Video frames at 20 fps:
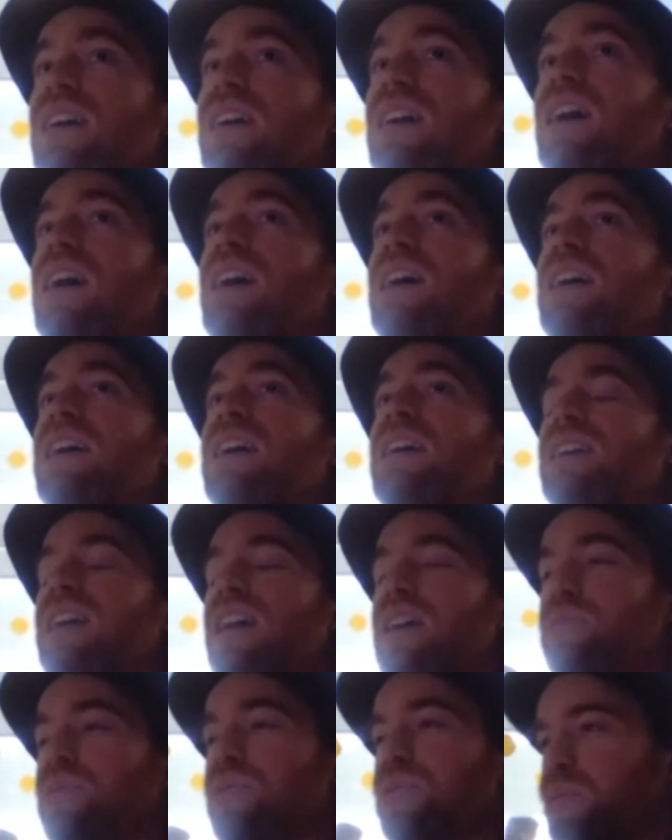
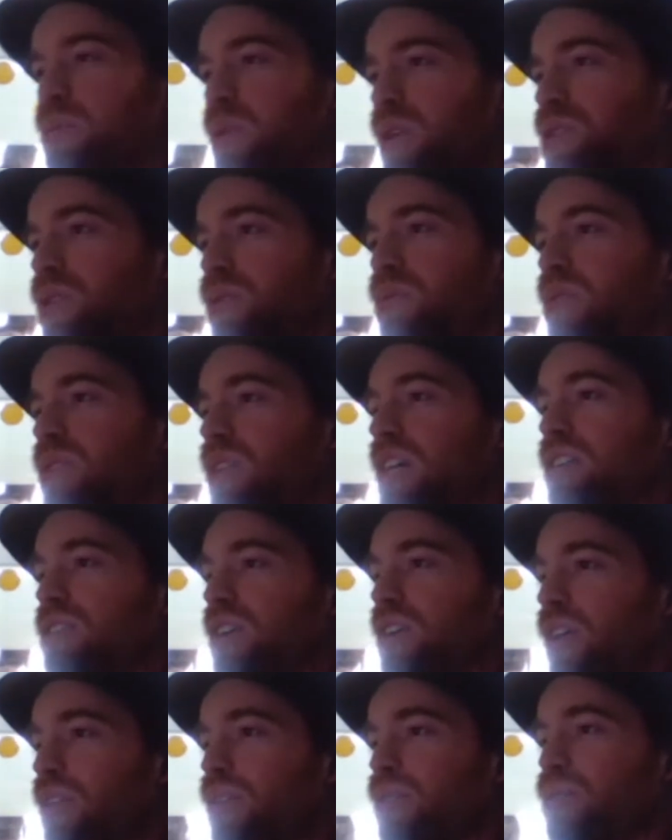I wouldn't want to rule
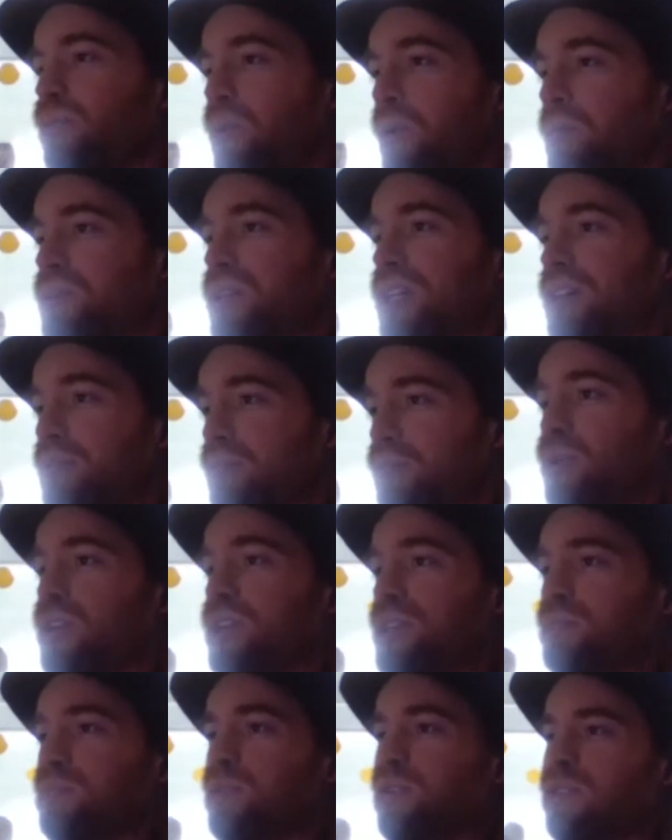out other forms in
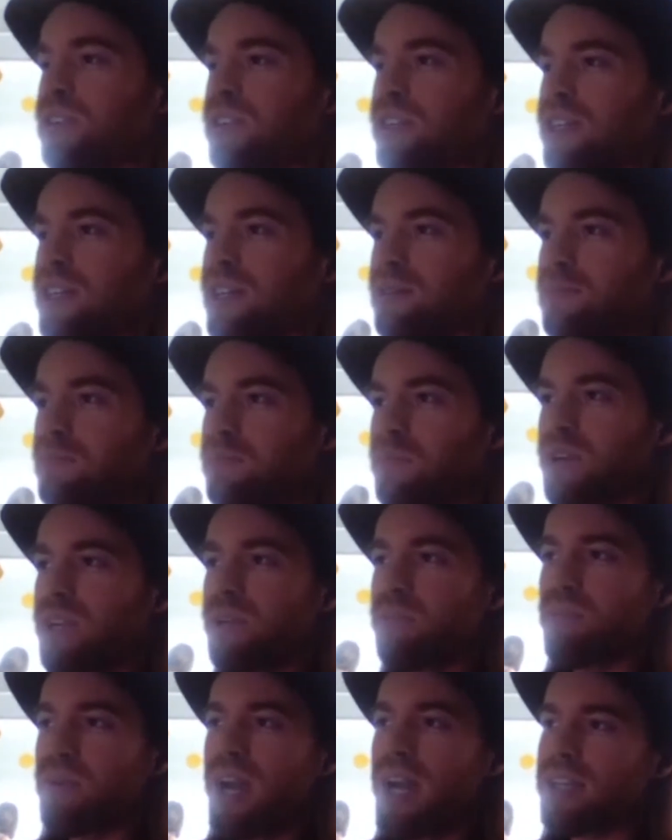principle, but
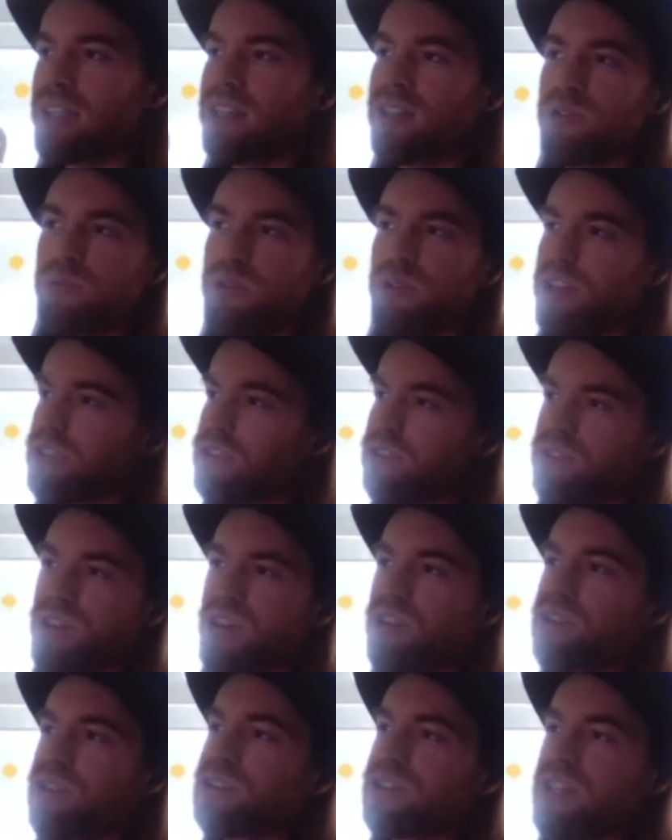in practice, we sure
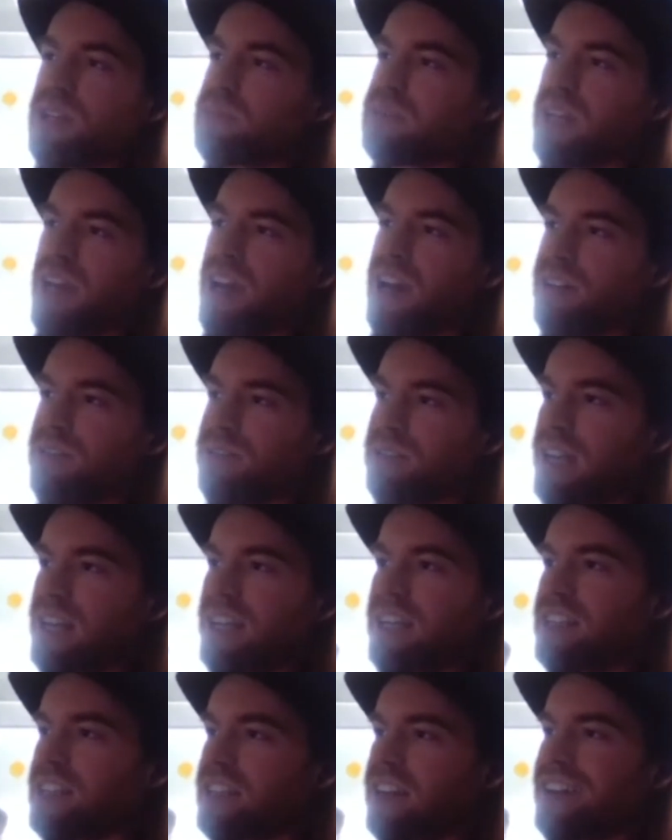don't seem to have
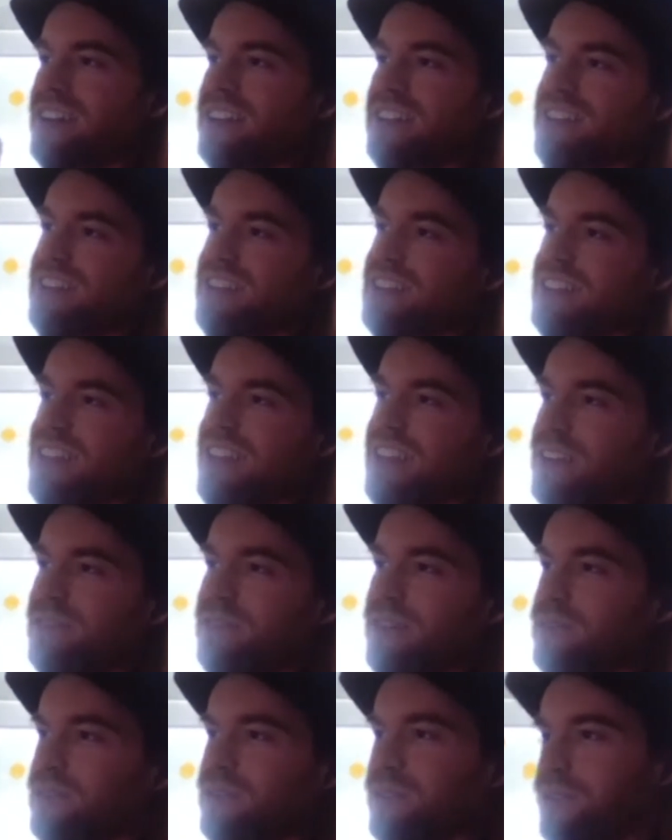any sciences that
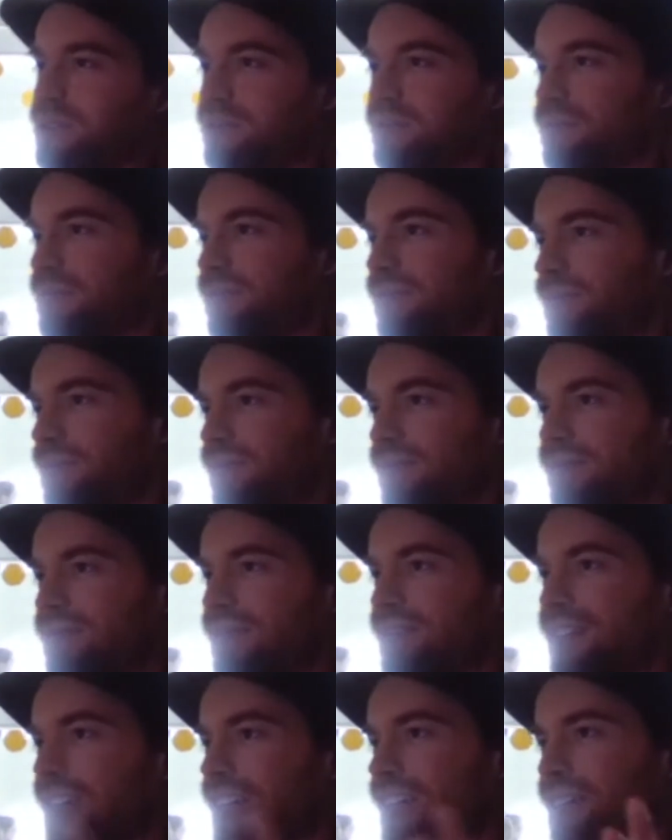have ever
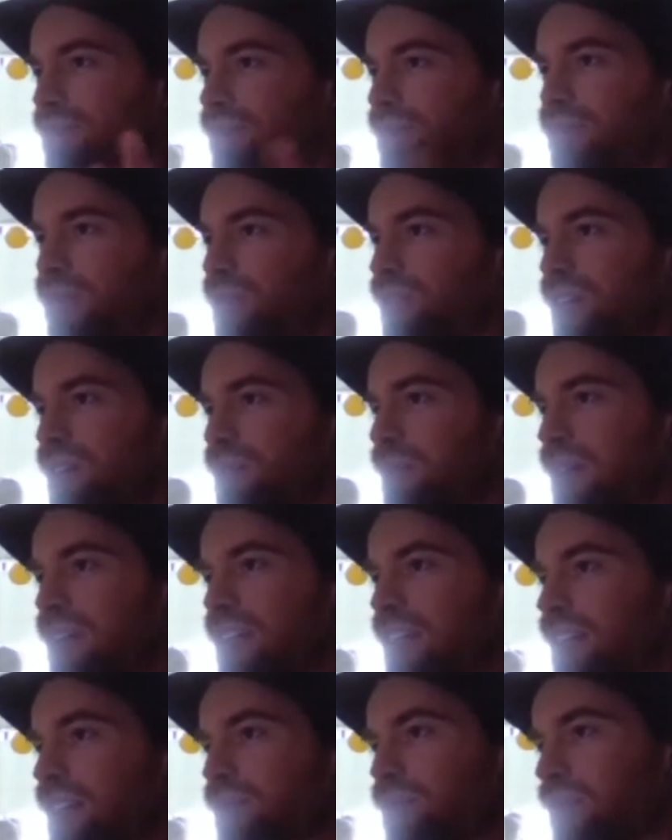like built up
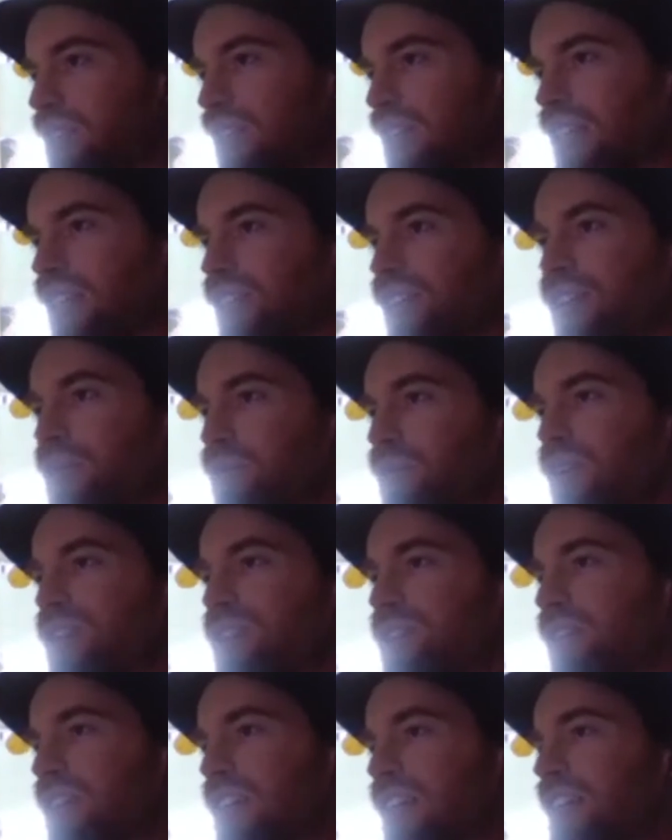anything particularly
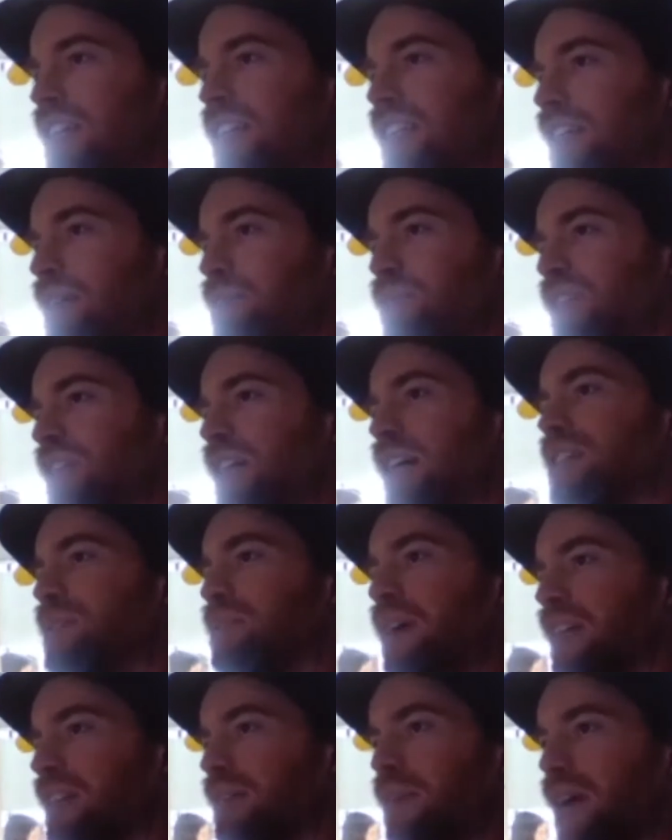impressive on anything
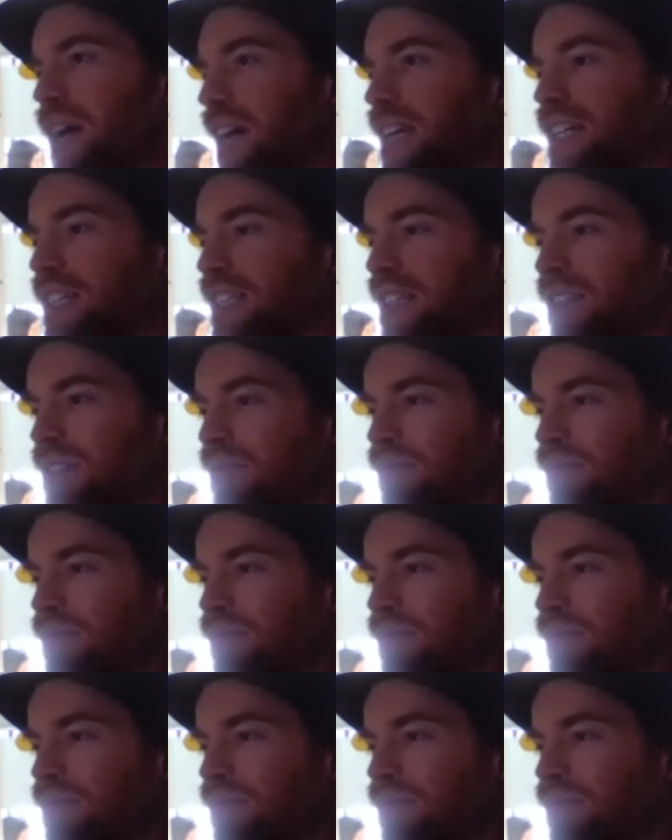besides mathematics.